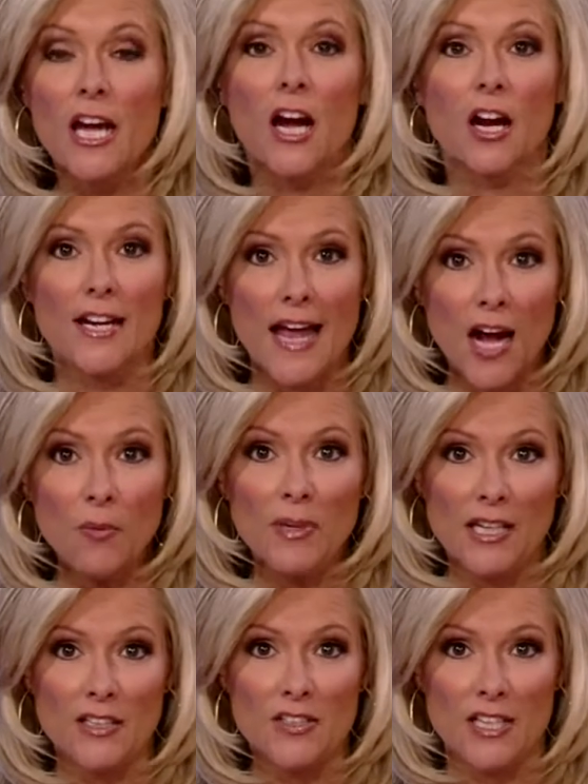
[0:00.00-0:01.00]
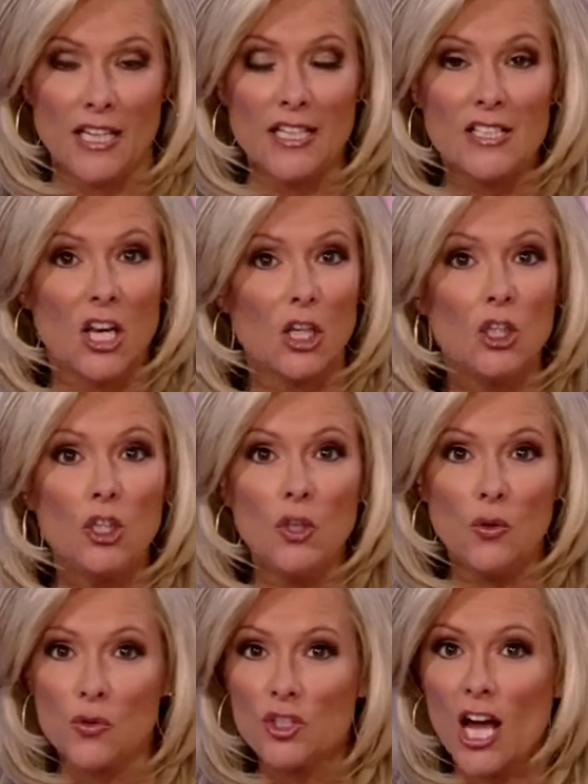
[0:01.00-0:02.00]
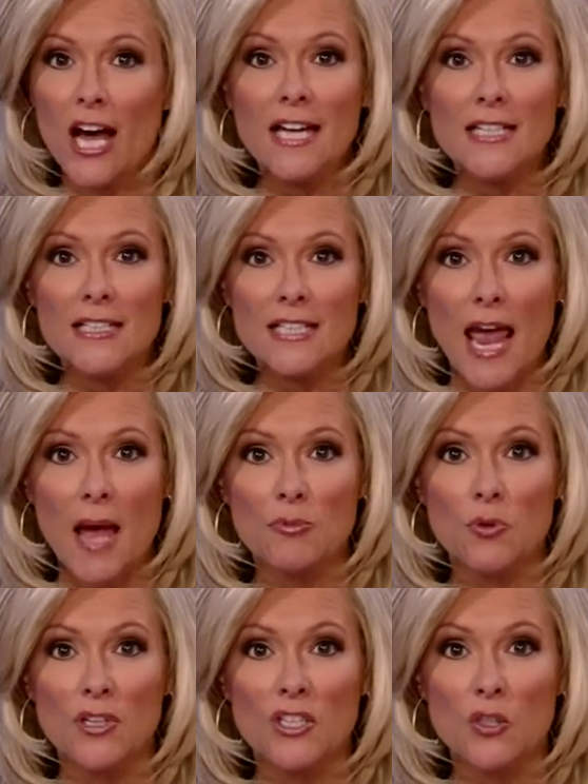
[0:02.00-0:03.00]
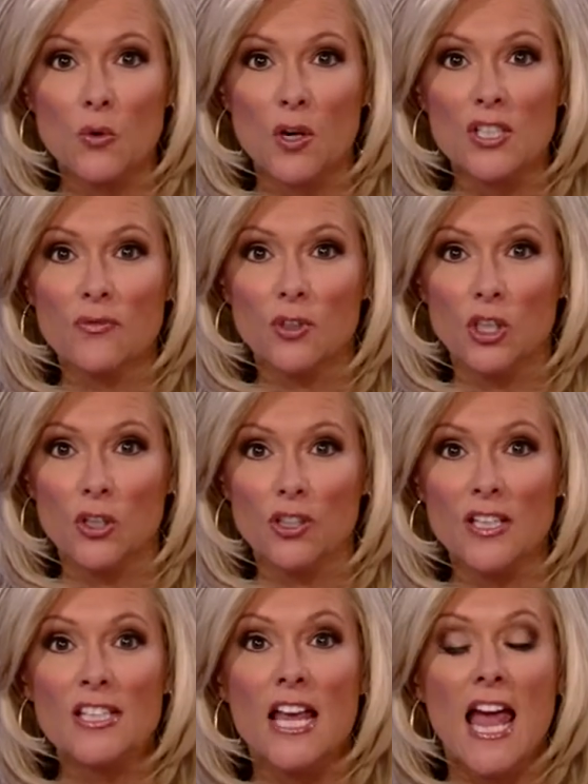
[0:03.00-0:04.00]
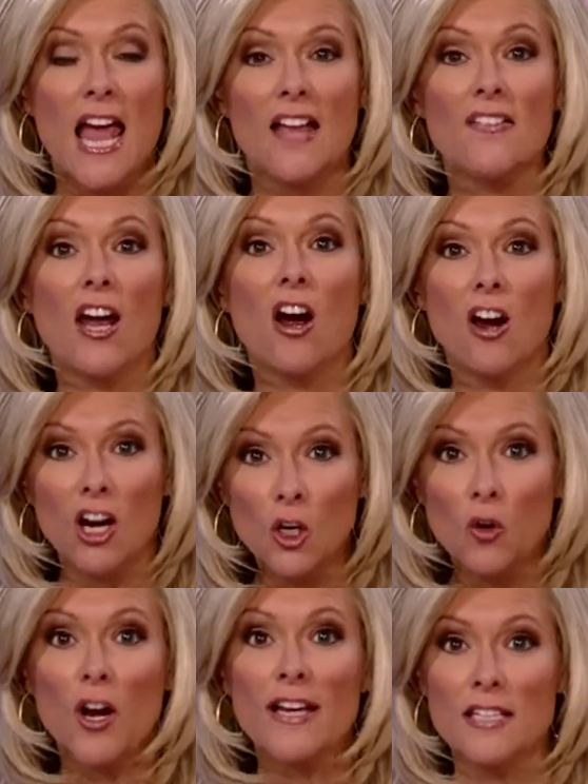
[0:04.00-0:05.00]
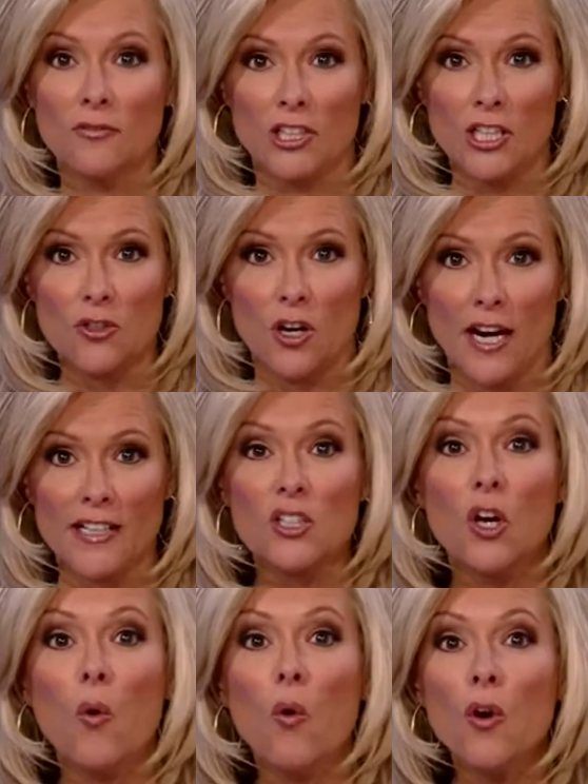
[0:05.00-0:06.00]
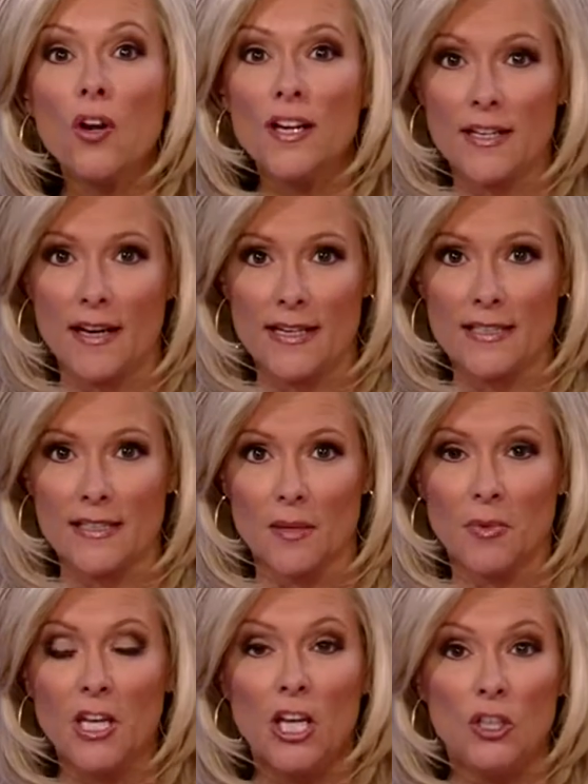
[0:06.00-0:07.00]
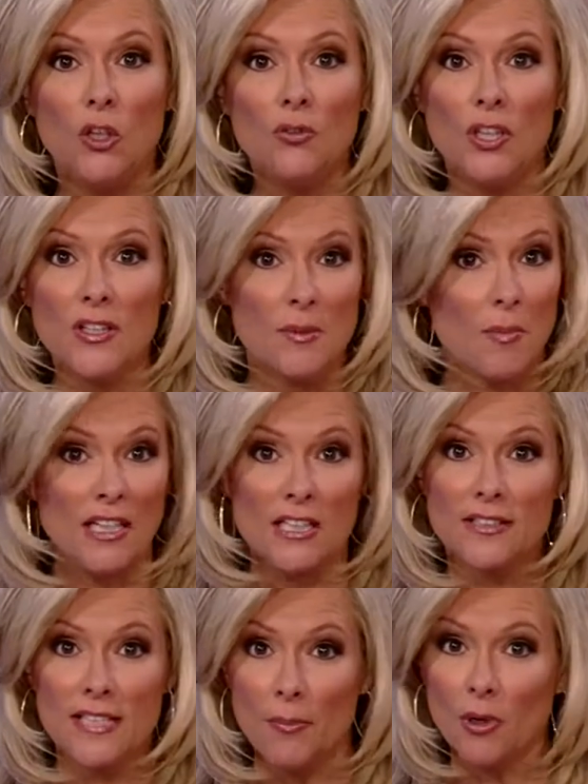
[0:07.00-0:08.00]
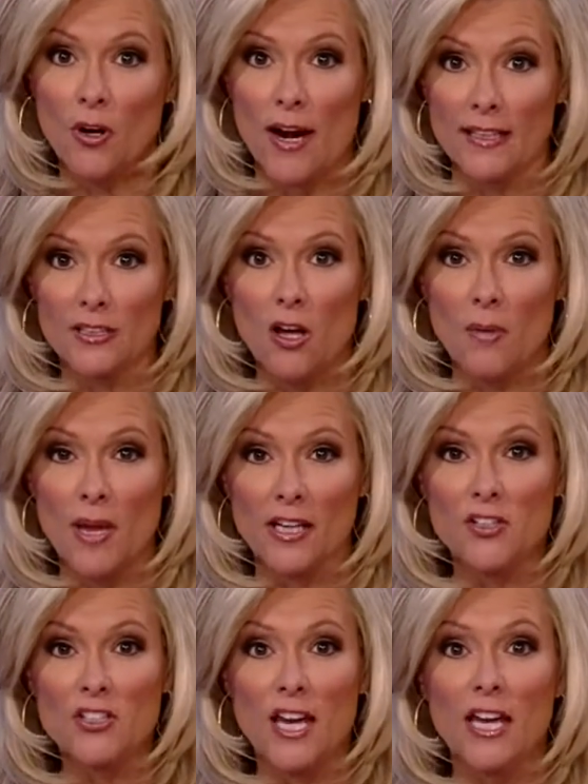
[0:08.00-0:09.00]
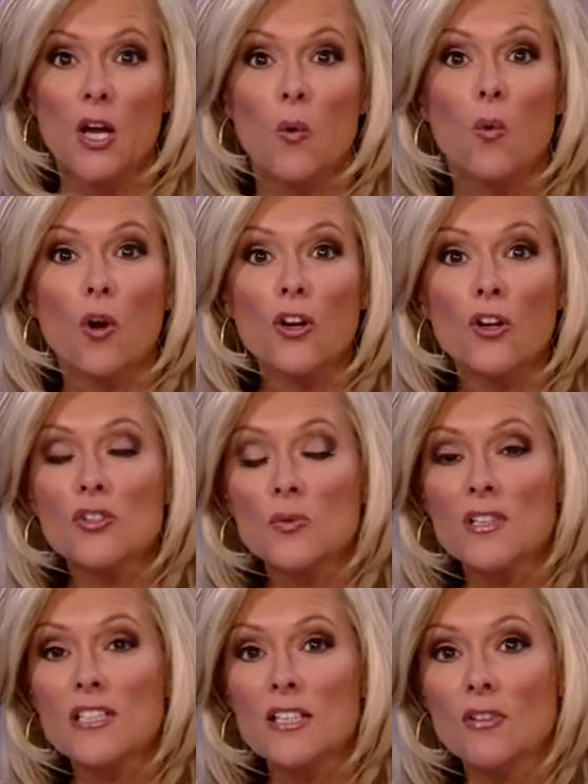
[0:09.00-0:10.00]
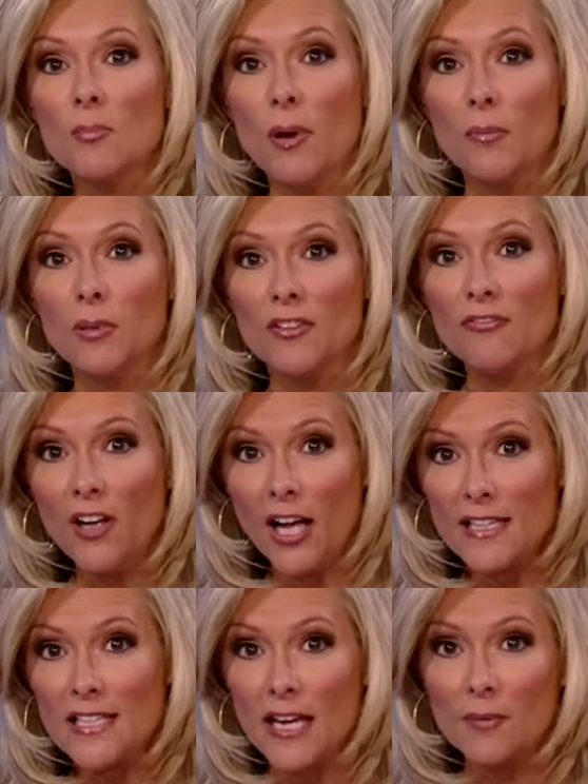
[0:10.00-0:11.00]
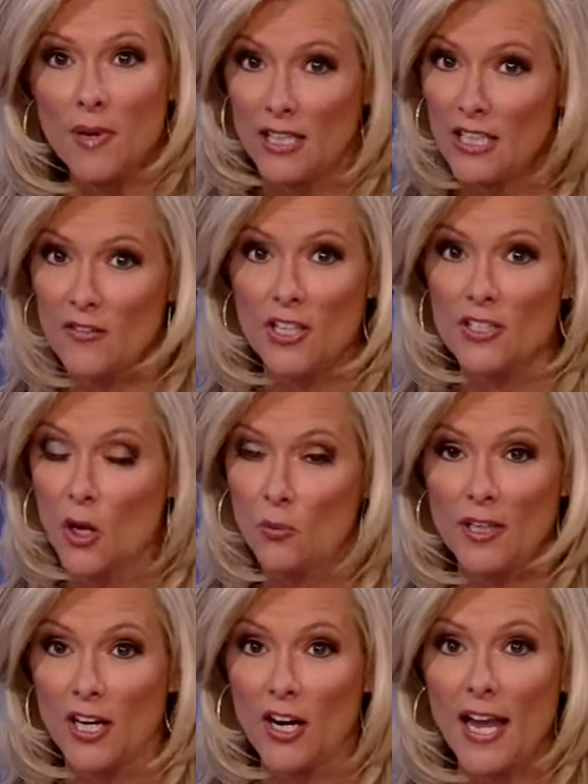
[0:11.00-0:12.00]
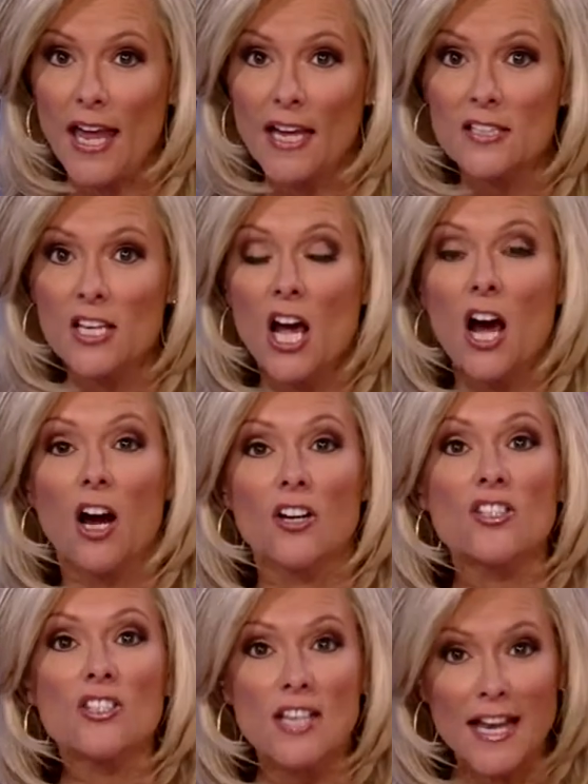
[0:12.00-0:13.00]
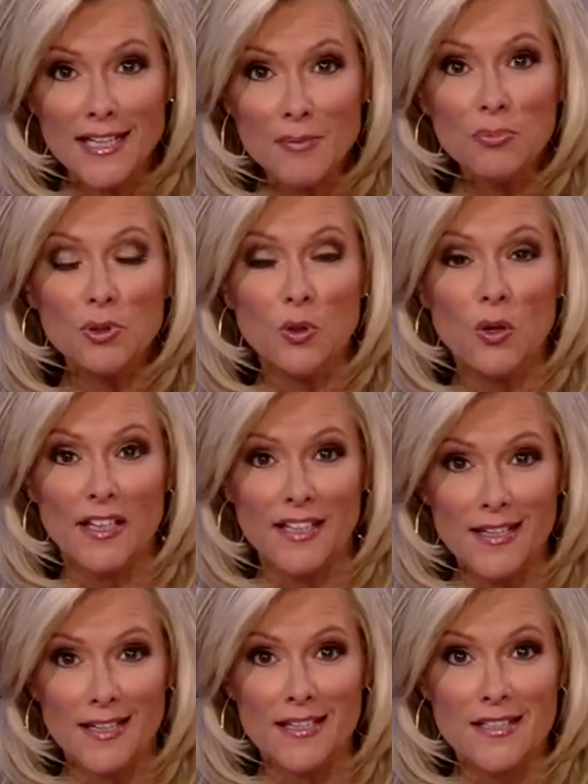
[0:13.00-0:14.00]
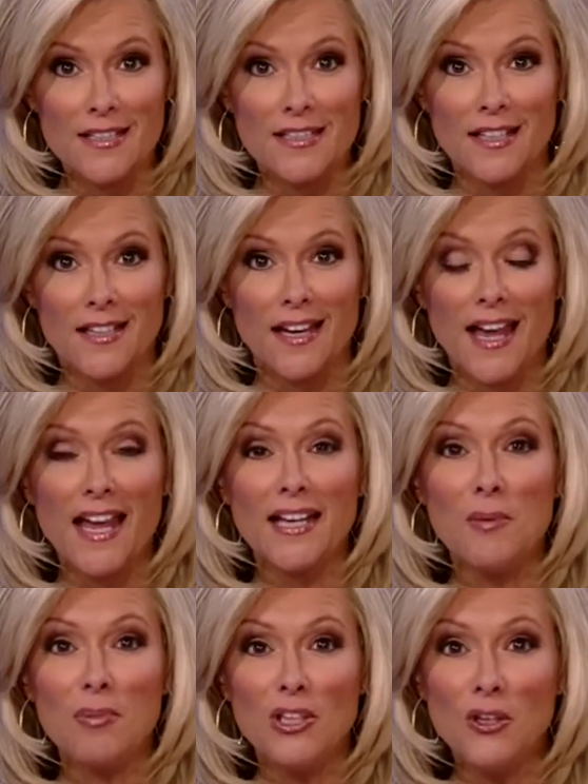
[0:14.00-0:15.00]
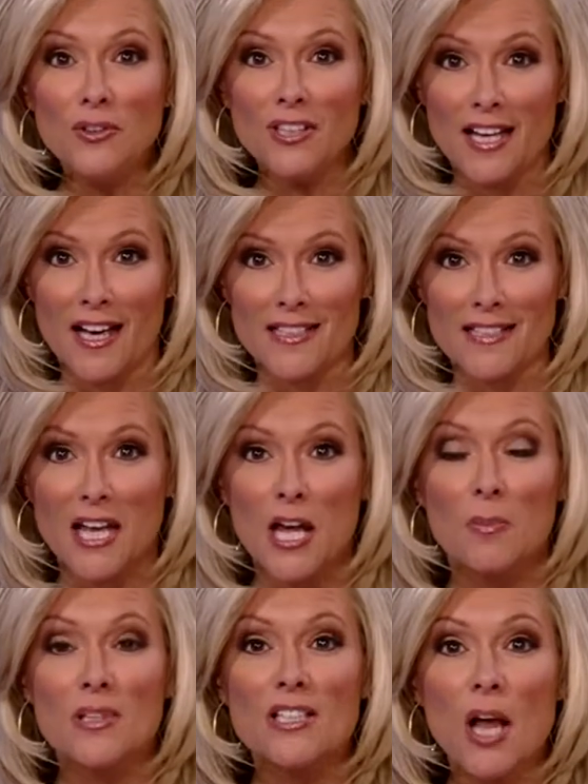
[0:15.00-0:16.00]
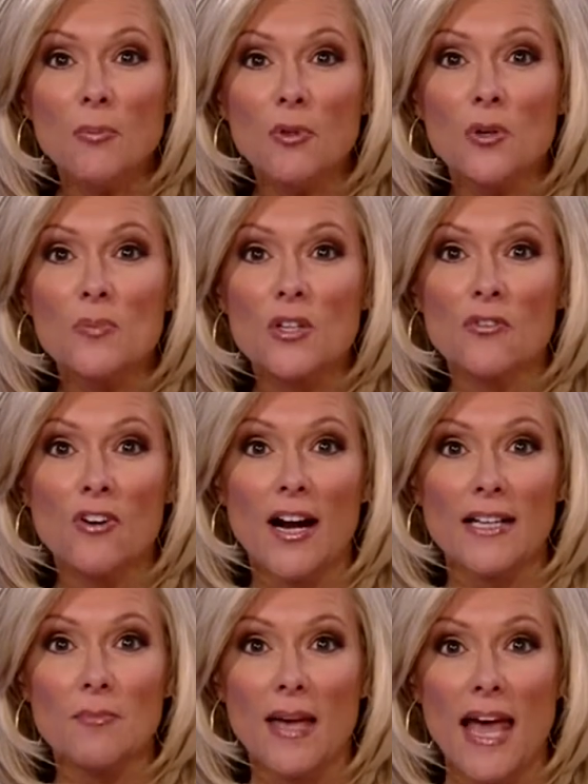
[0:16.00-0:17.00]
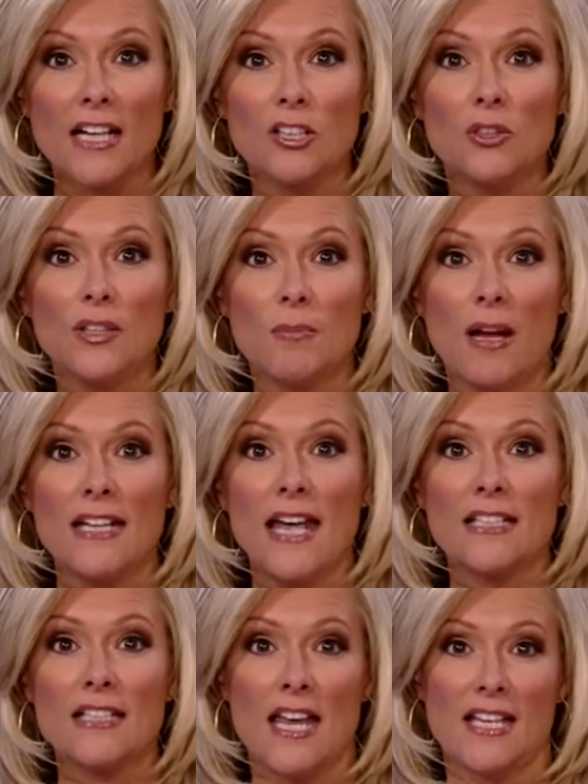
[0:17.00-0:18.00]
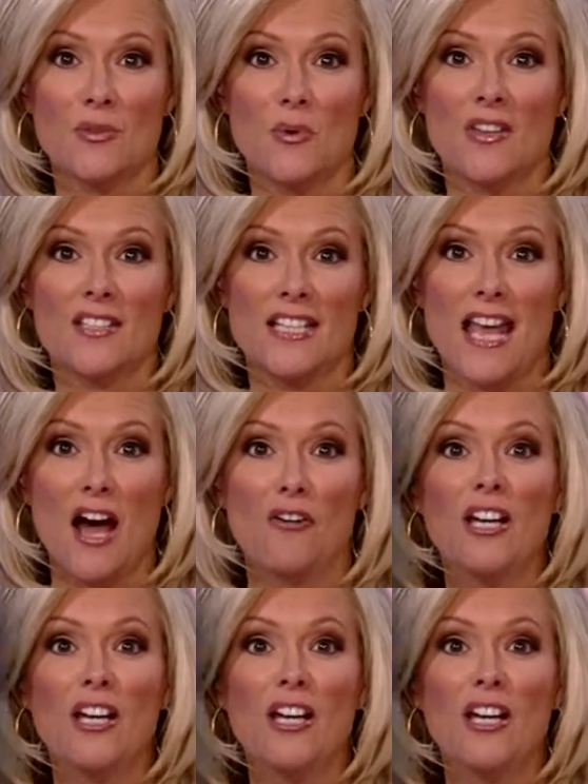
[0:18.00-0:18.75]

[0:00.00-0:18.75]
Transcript: are now being seen as a huge untapped resource for unions, and they are aggressively trying to organize them. Unions and many Democratic lawmakers say workers receiving public funds, like many of these home care aides, are state employees and can be unionized. But some groups are fighting back, including my next guest with us now,